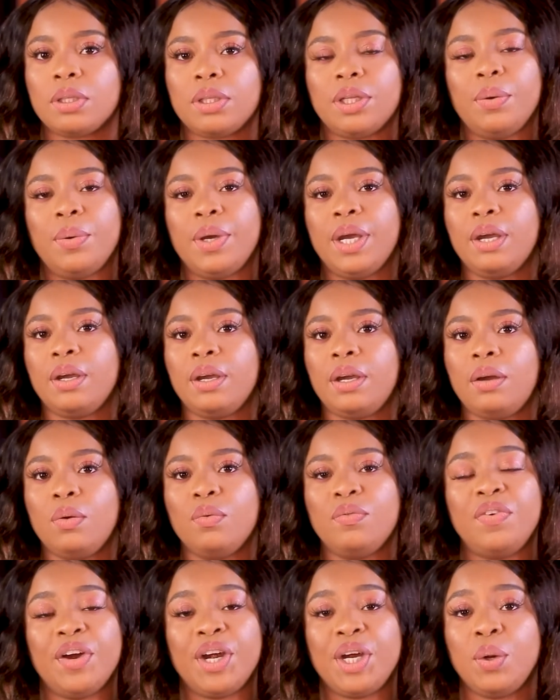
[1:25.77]
they were
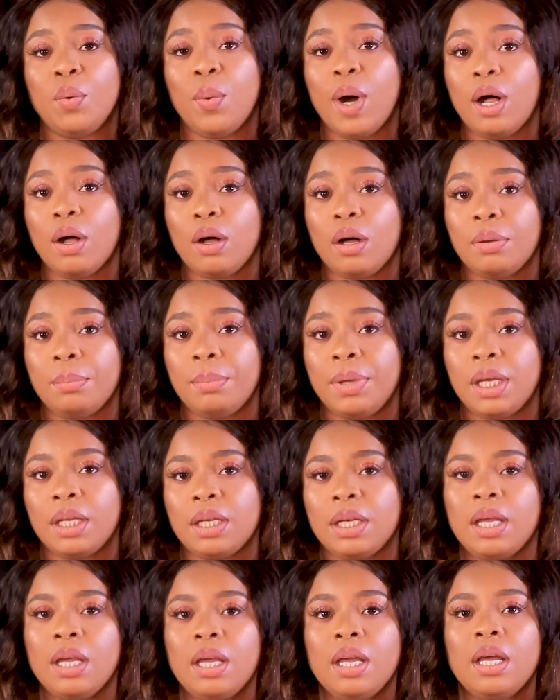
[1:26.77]
very welcoming.